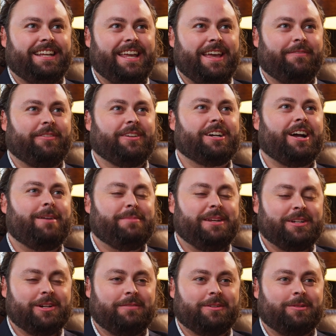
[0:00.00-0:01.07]
if you're not
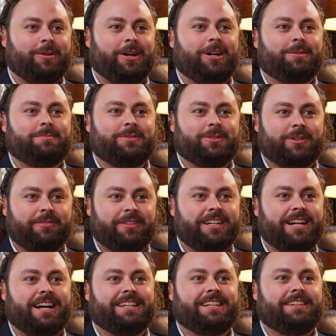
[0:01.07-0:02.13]
being overwhelmed or if you're
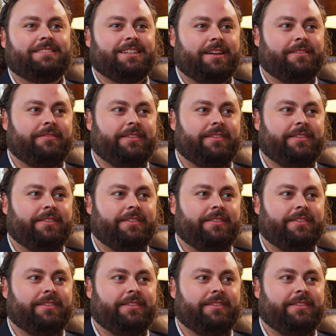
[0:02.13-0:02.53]
not like